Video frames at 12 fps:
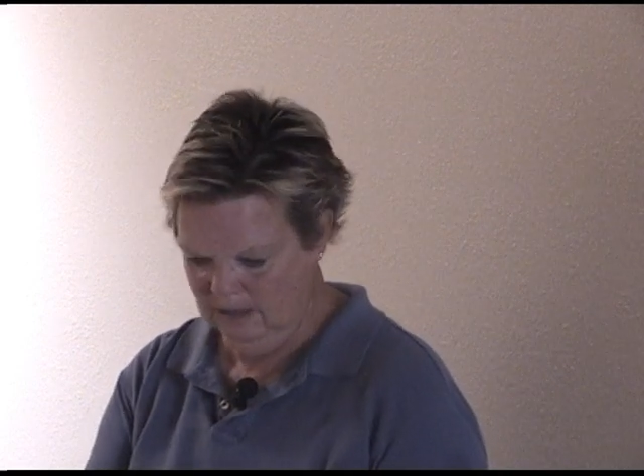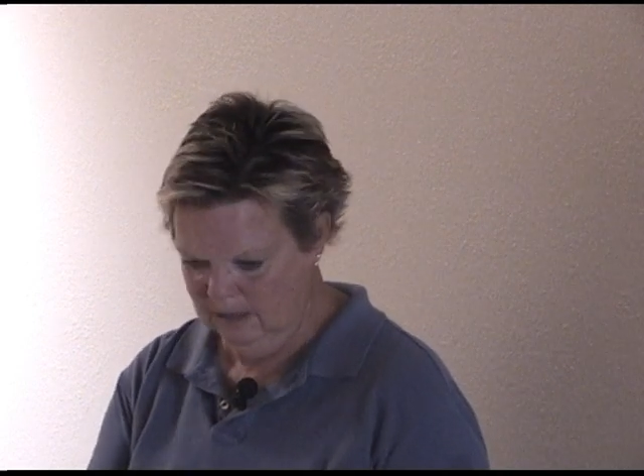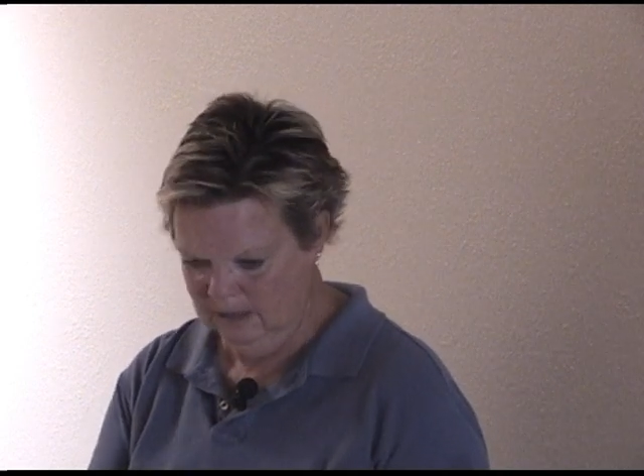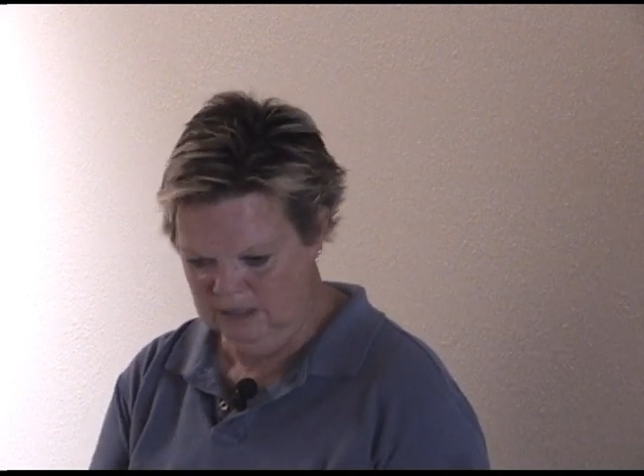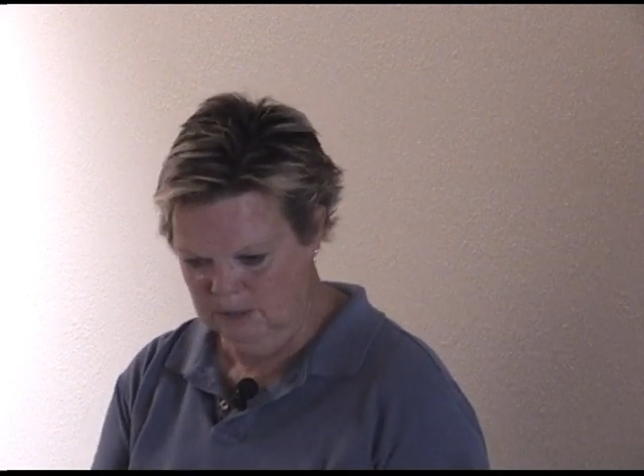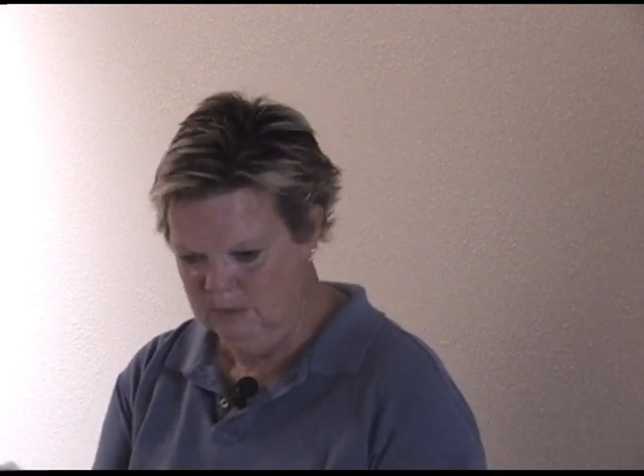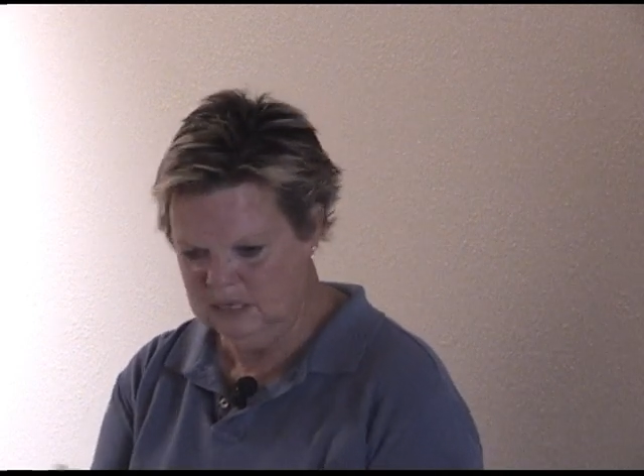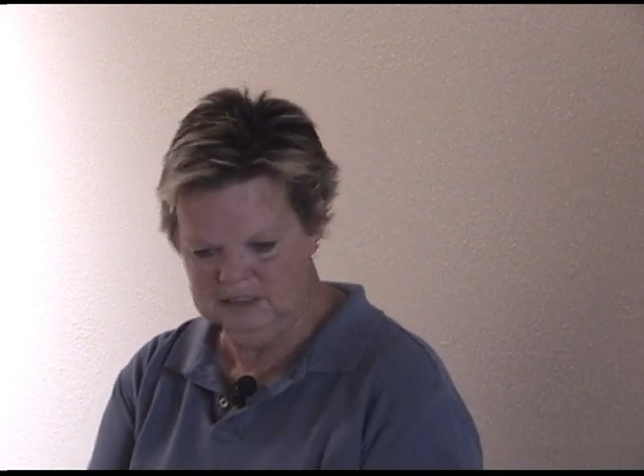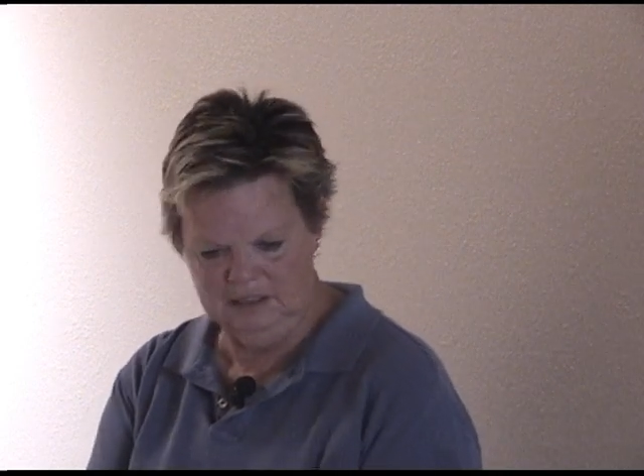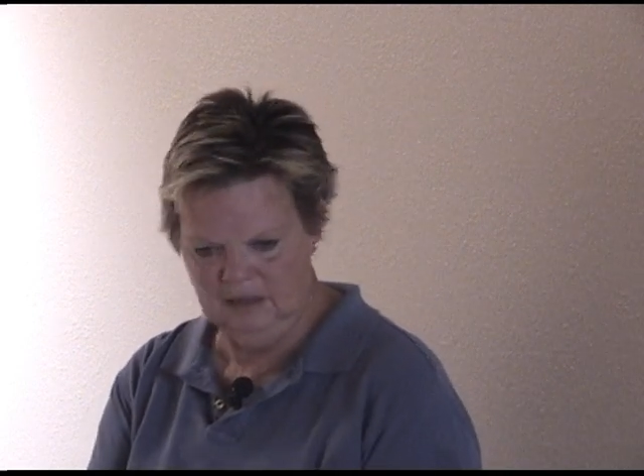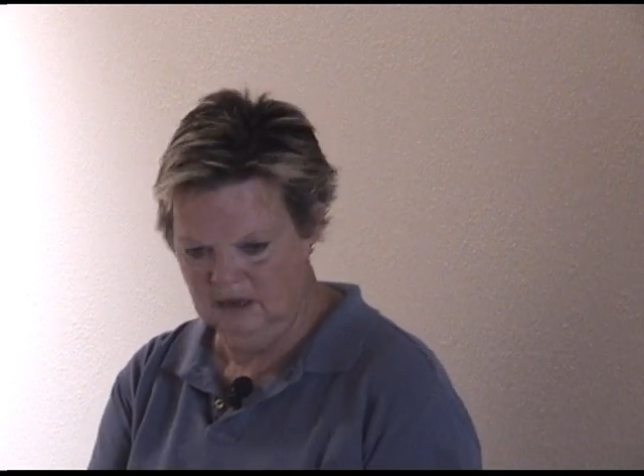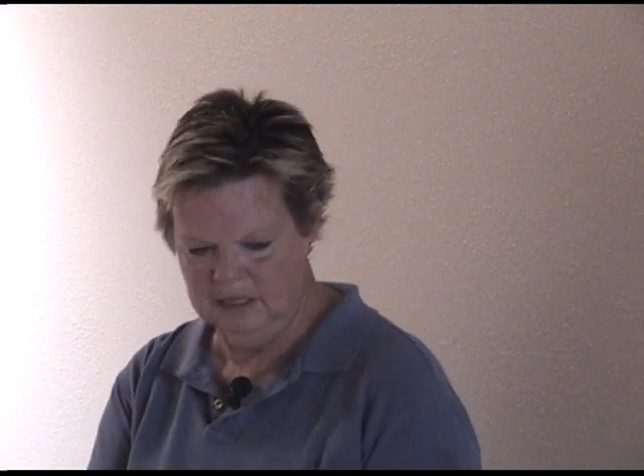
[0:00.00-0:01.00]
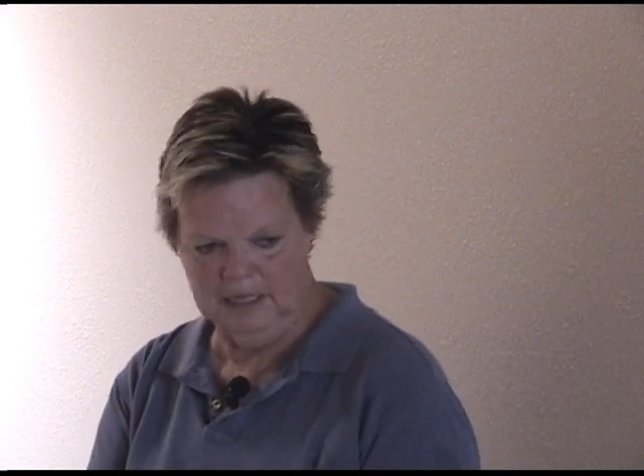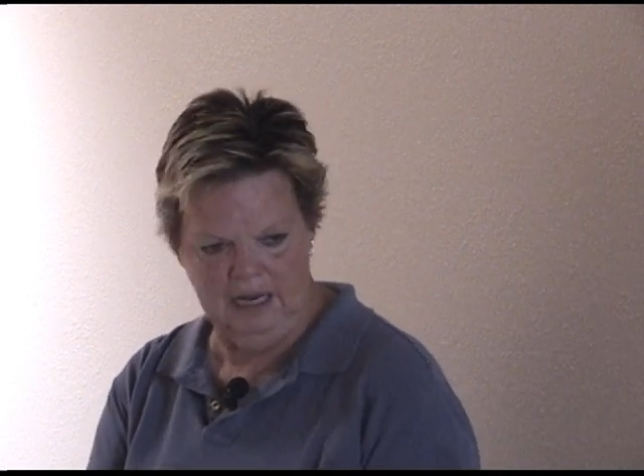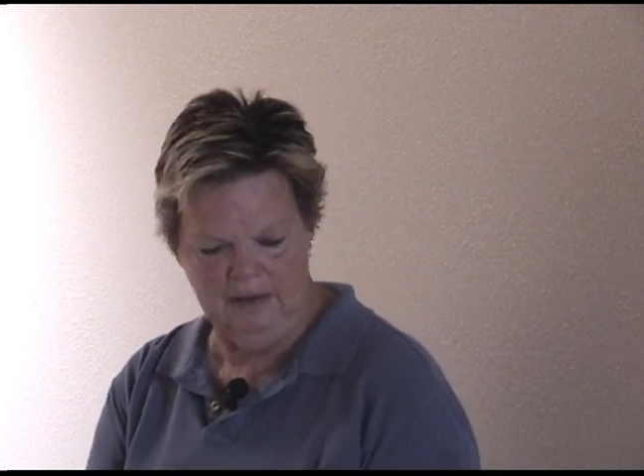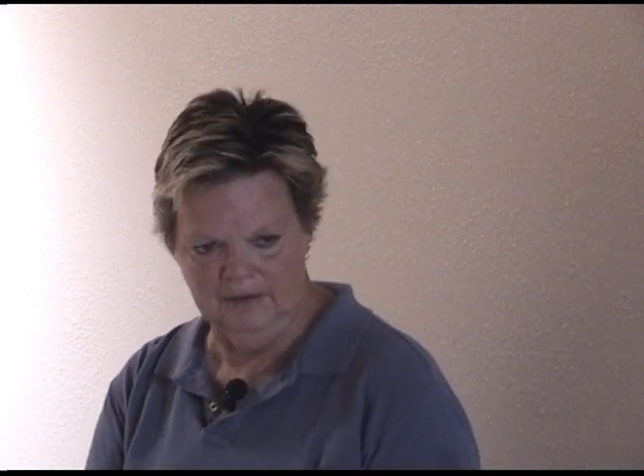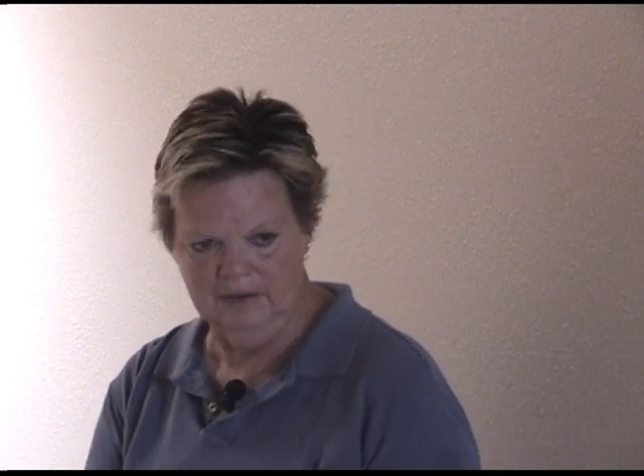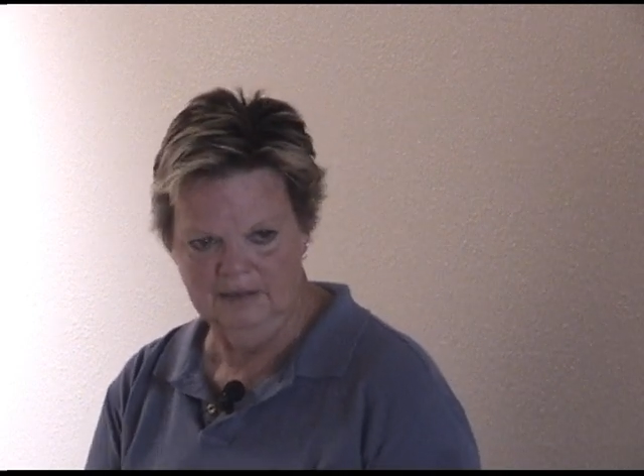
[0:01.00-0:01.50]
and you mix it all
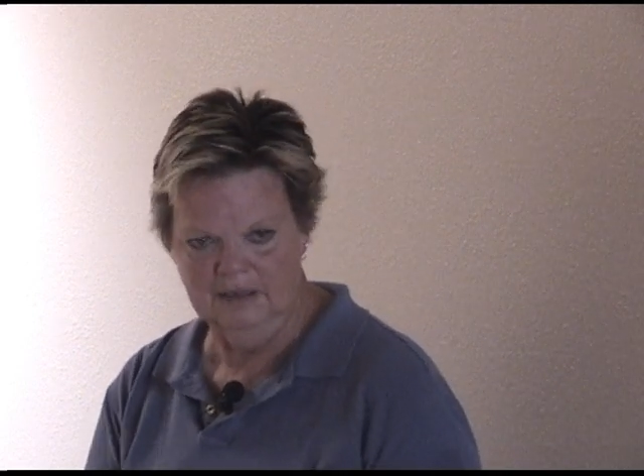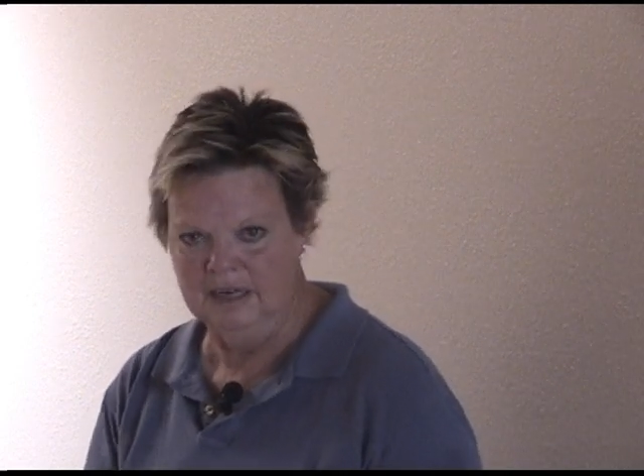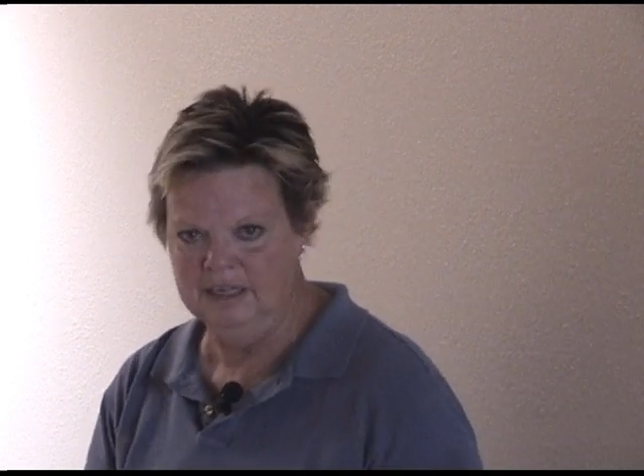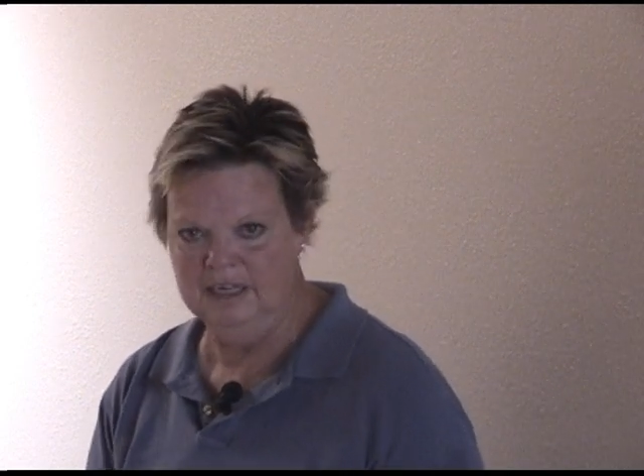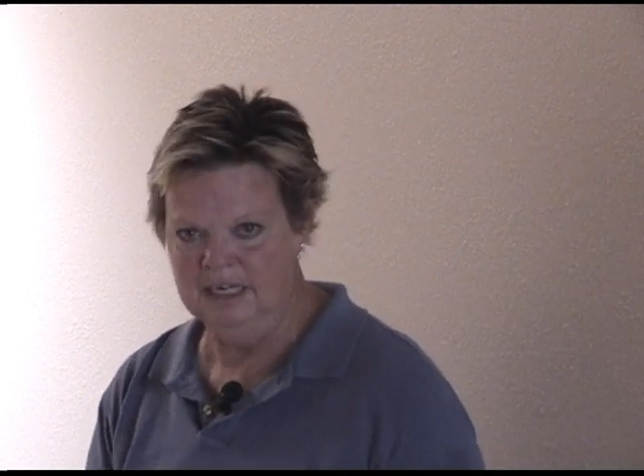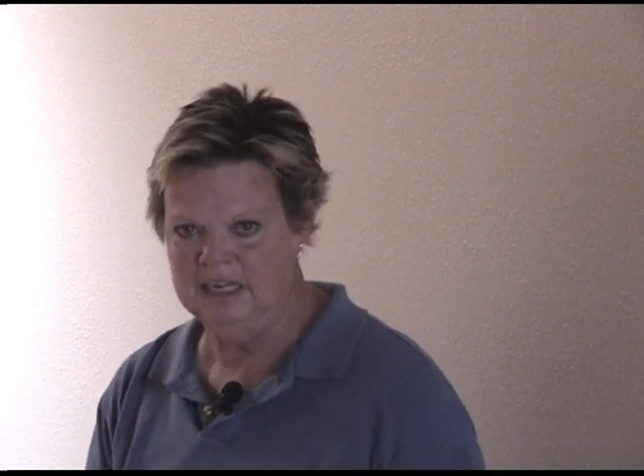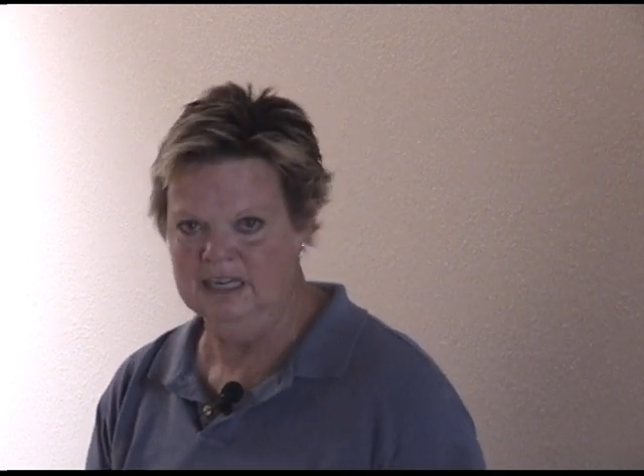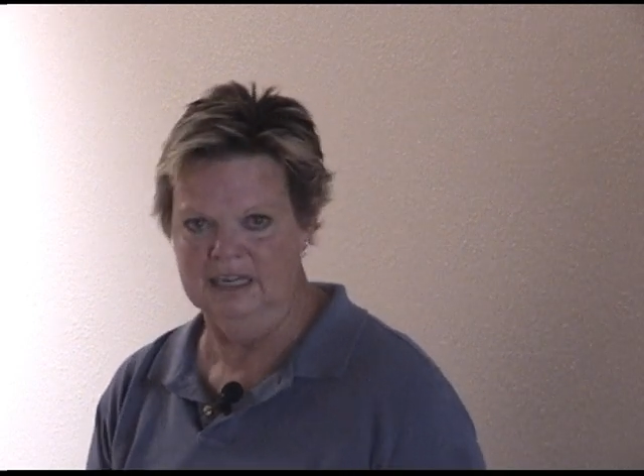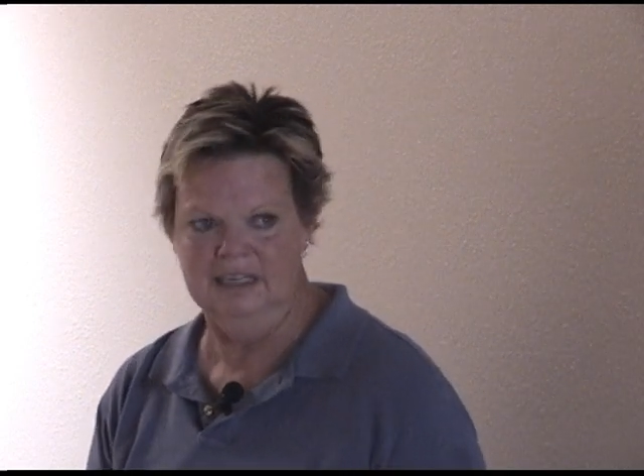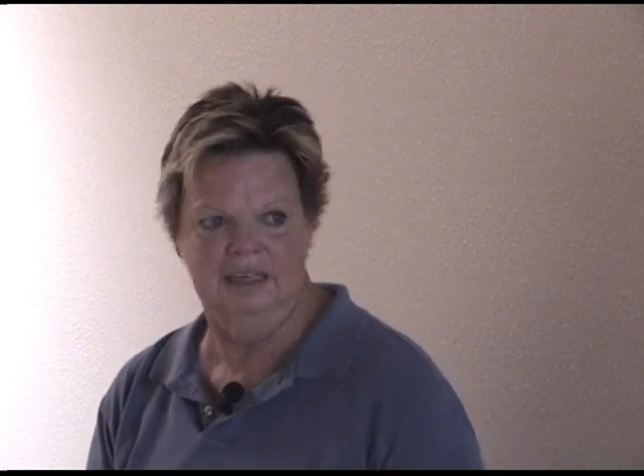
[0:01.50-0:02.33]
together and you eat it.